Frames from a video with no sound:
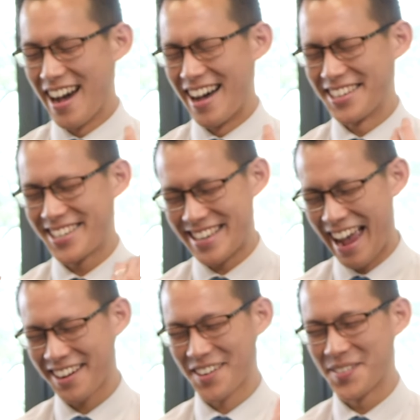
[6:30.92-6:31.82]

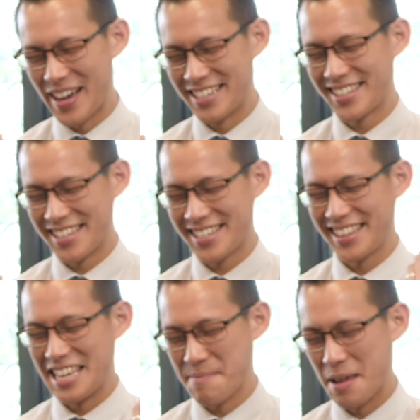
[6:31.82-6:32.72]
sacrifice the
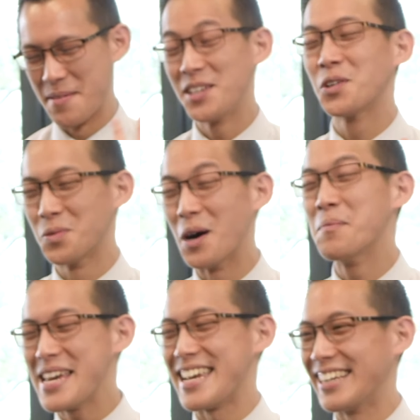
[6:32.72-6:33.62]
sleep and mental
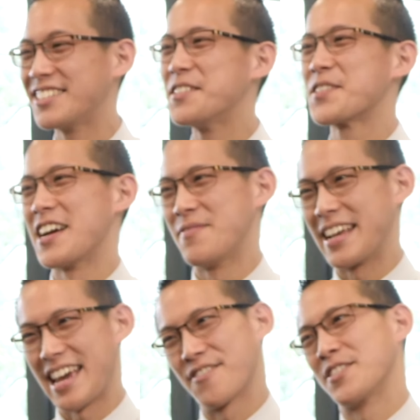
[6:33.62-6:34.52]
well-being to try and
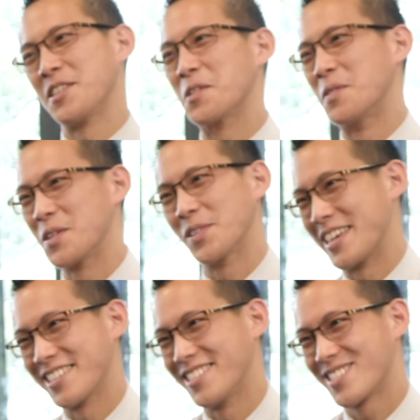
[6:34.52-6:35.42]
make every single one of your
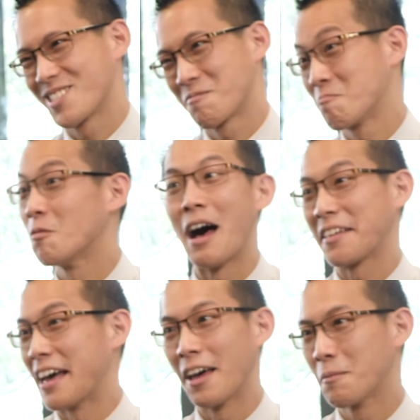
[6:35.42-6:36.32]
lessons like
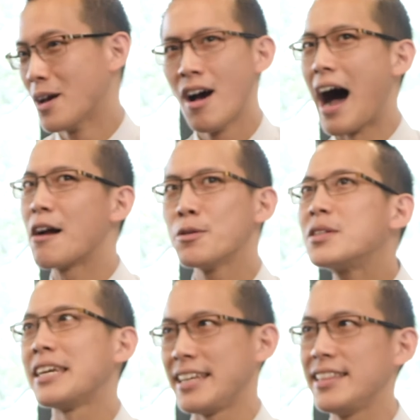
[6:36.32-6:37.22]
that. I
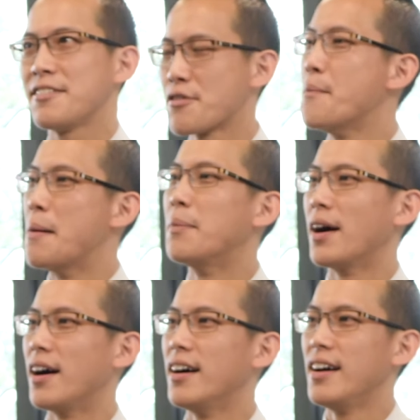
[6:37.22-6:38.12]
routinely
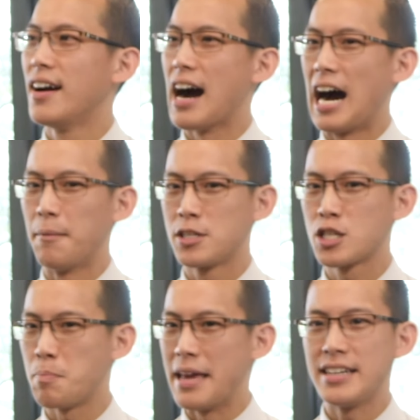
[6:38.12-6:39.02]
remember
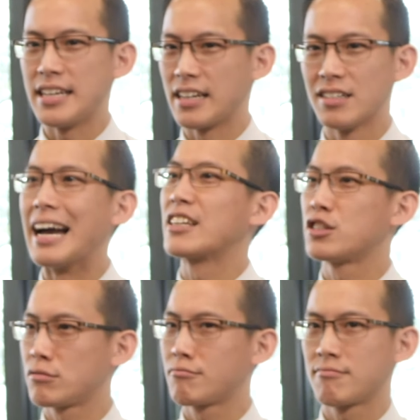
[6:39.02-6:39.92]
spending like
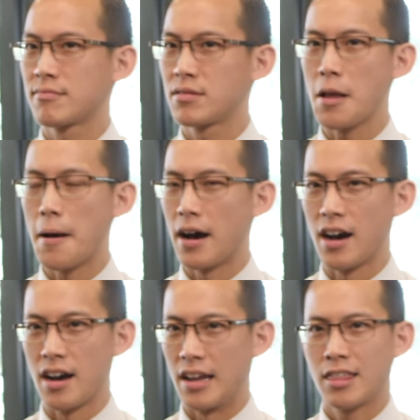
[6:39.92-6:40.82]

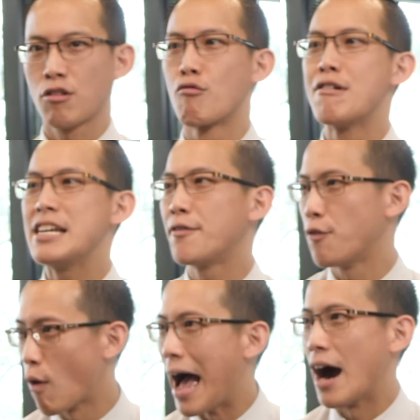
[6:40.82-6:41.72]
3 to
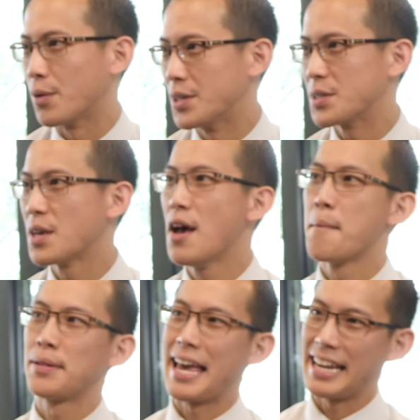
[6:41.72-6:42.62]
4 hours
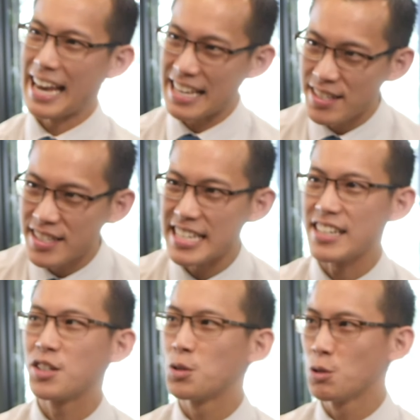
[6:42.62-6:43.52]
planning a
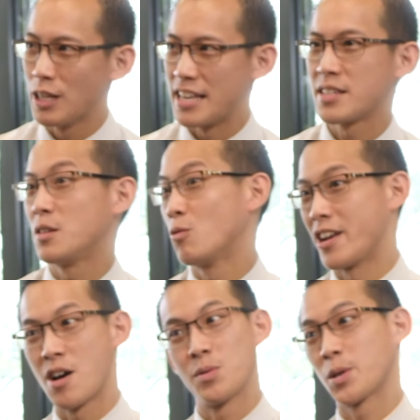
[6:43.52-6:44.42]
single lesson when
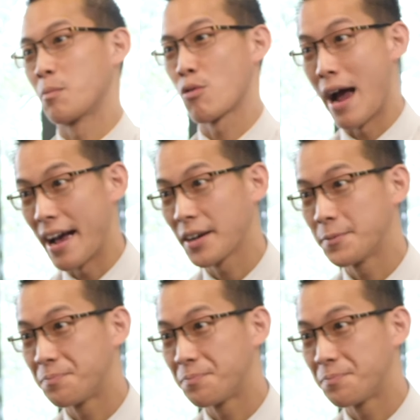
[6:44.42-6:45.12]
I was on prac.